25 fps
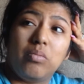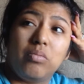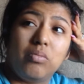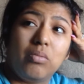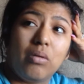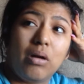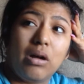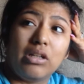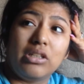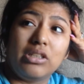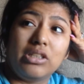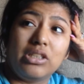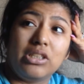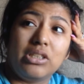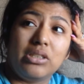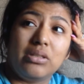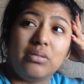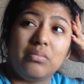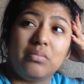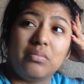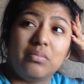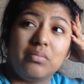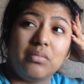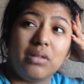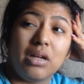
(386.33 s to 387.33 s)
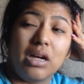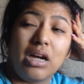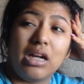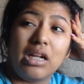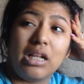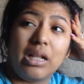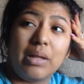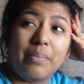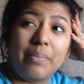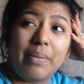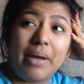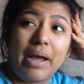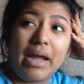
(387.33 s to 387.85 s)
watch
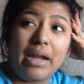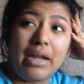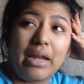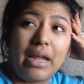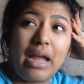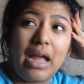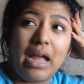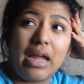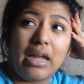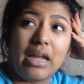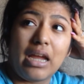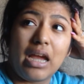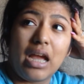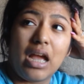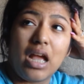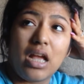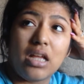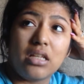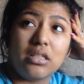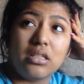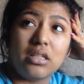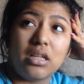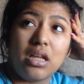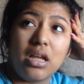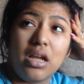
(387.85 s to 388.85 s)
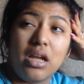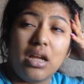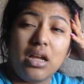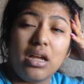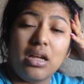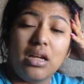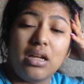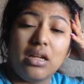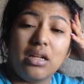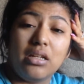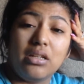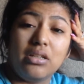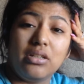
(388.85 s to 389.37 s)
Ugly Betty, I guess,
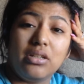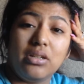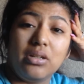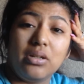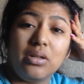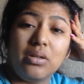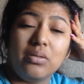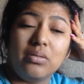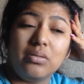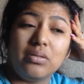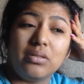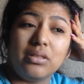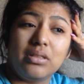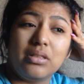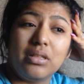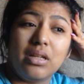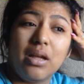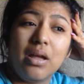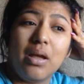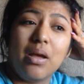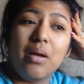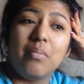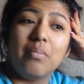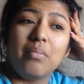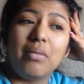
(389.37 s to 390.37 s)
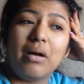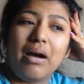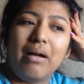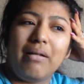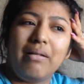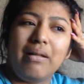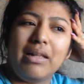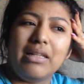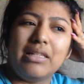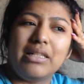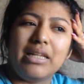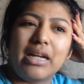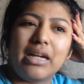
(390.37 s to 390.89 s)
and you know,
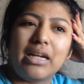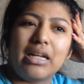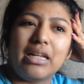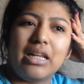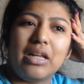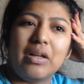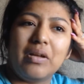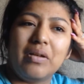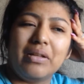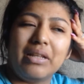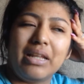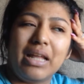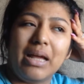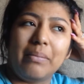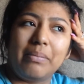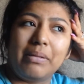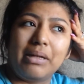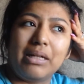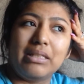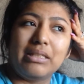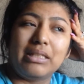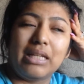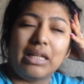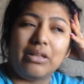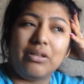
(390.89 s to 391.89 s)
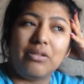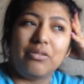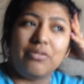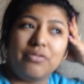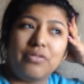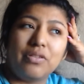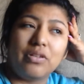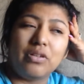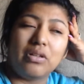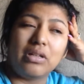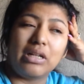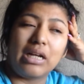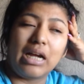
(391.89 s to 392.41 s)
probably take a little nap because I do
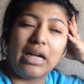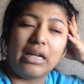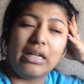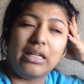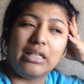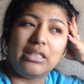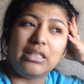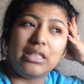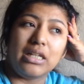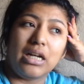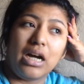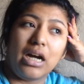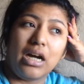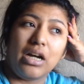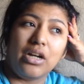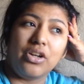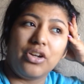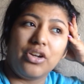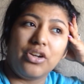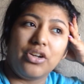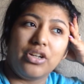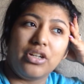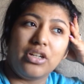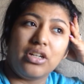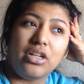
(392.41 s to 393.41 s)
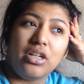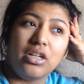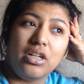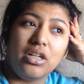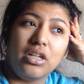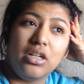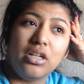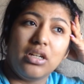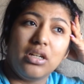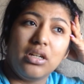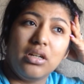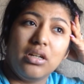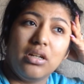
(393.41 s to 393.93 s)
feel kind of tired.
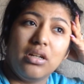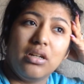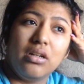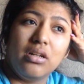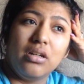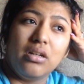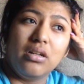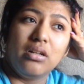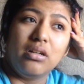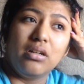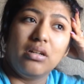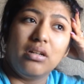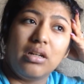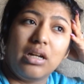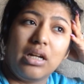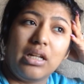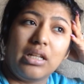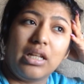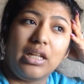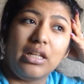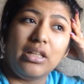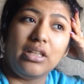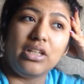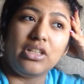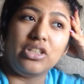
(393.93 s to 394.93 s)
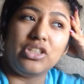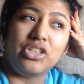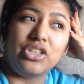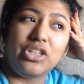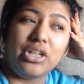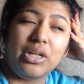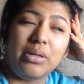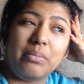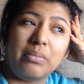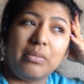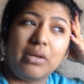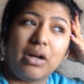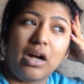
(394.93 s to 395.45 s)
I think the
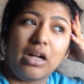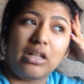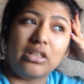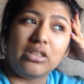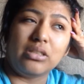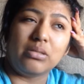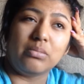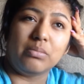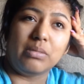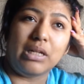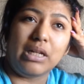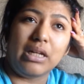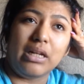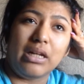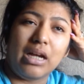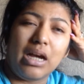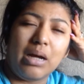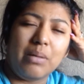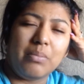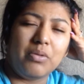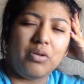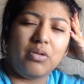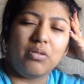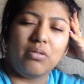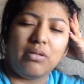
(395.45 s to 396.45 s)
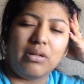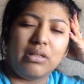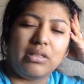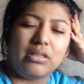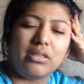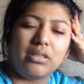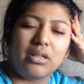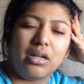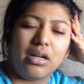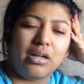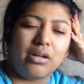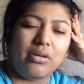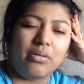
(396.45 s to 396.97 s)
gym got to me. I'm always
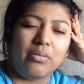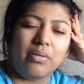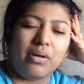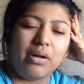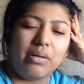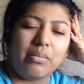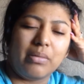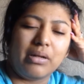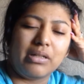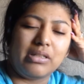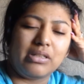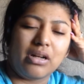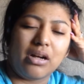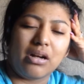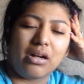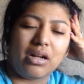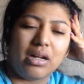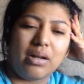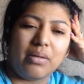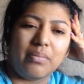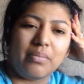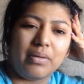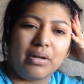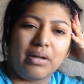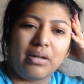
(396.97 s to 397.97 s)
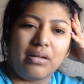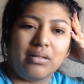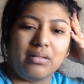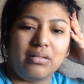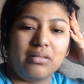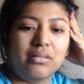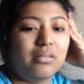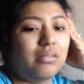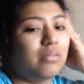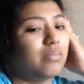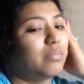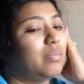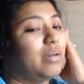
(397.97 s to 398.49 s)
tired. What am I talking about?
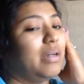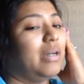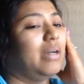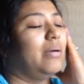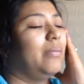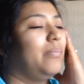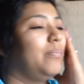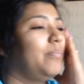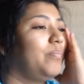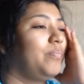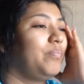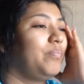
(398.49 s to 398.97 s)
But